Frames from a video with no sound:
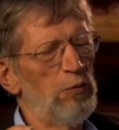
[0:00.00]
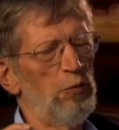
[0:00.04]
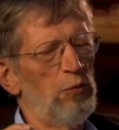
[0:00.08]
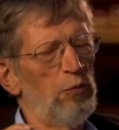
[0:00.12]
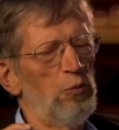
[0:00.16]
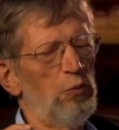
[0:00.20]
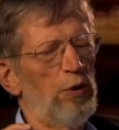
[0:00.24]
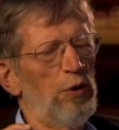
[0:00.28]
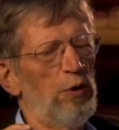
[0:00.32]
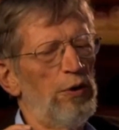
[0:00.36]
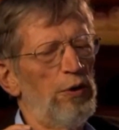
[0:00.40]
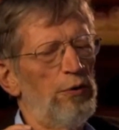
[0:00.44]

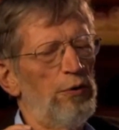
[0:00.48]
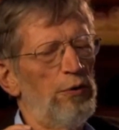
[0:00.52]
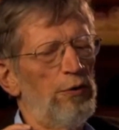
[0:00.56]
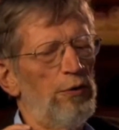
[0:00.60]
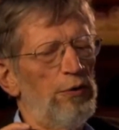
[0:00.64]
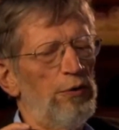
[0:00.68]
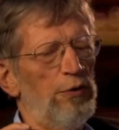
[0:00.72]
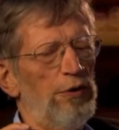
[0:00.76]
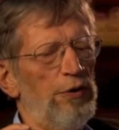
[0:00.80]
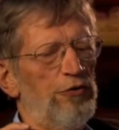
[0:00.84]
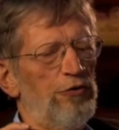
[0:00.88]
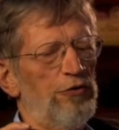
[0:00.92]

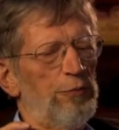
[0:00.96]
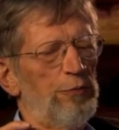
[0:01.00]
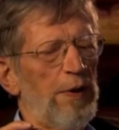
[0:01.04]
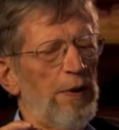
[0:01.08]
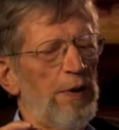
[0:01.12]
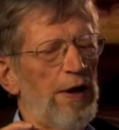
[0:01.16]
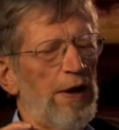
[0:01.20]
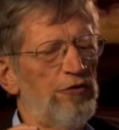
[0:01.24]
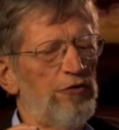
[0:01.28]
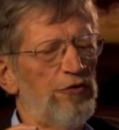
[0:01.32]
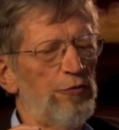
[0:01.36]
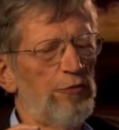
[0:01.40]
whether
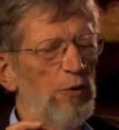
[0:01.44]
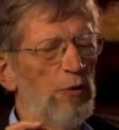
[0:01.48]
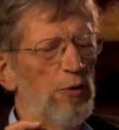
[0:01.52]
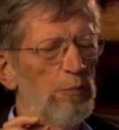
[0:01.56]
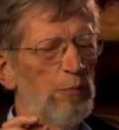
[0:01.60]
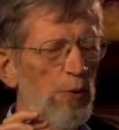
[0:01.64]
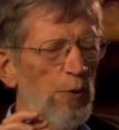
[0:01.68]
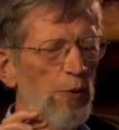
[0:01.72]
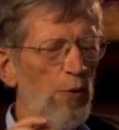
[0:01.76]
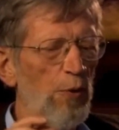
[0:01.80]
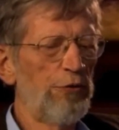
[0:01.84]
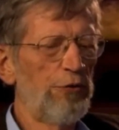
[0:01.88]
it's
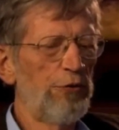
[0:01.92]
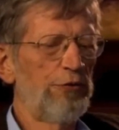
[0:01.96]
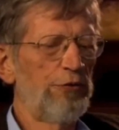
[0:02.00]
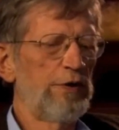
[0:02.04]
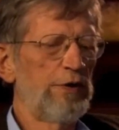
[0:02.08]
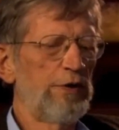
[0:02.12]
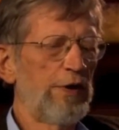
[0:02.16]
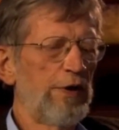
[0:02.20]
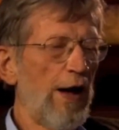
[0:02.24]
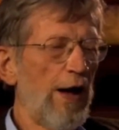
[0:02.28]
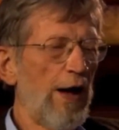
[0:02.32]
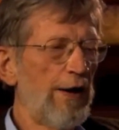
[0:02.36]
possible
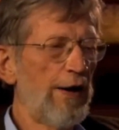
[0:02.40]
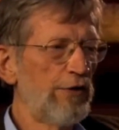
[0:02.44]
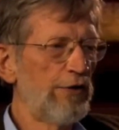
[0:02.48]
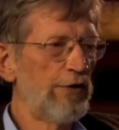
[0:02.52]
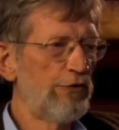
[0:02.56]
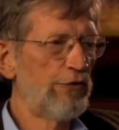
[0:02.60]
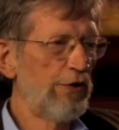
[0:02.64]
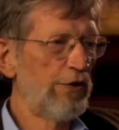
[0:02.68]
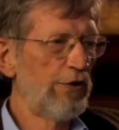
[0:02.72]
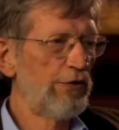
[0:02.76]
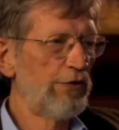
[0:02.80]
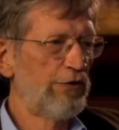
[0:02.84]
both that
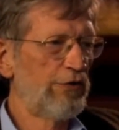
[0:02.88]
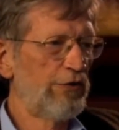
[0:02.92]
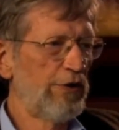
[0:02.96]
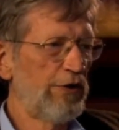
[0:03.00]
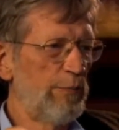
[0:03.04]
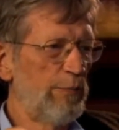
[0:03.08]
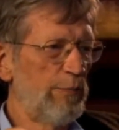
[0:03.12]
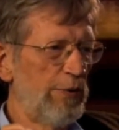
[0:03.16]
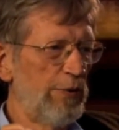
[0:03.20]
God exists